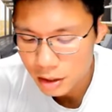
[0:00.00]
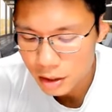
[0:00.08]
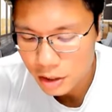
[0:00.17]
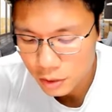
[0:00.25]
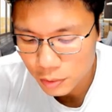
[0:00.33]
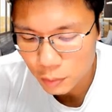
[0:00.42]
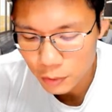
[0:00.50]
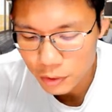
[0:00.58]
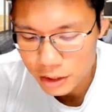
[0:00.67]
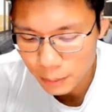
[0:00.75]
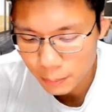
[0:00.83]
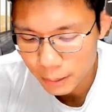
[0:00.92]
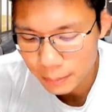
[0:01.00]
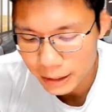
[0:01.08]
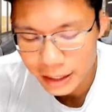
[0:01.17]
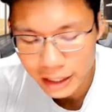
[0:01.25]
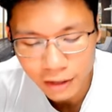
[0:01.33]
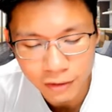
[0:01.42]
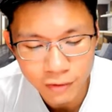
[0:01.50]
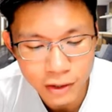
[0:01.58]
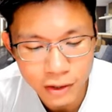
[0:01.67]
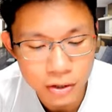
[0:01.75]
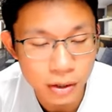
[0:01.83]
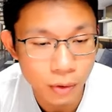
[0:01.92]
So will supply be enough
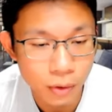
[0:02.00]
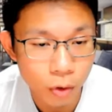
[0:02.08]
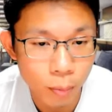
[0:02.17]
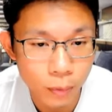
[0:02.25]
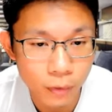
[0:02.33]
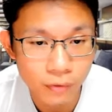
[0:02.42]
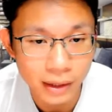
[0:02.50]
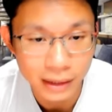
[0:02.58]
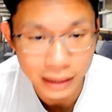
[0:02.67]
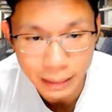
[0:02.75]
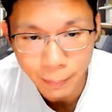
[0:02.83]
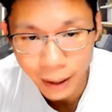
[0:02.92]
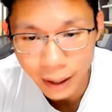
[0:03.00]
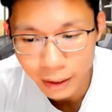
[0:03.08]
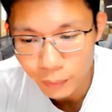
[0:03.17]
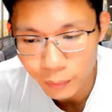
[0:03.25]
eventually to cope with the demand,